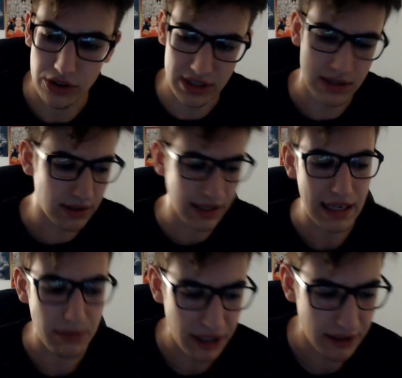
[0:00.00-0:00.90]
just an
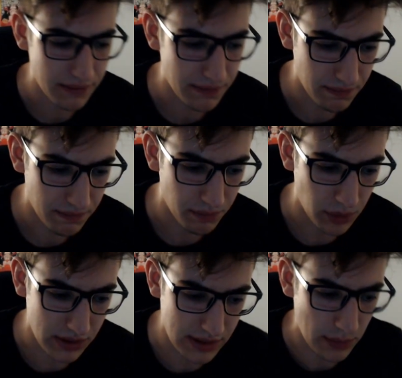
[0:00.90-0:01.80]
anime.
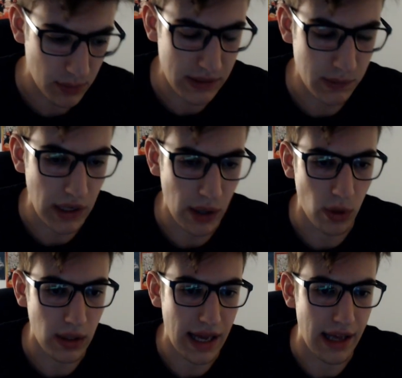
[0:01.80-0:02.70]
Because that was
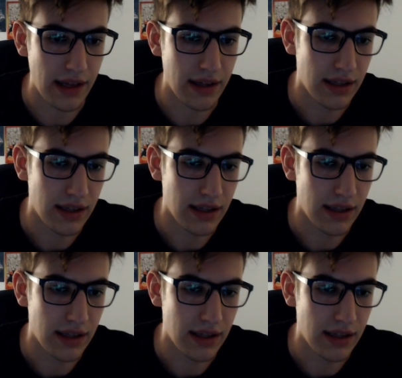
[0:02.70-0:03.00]
all I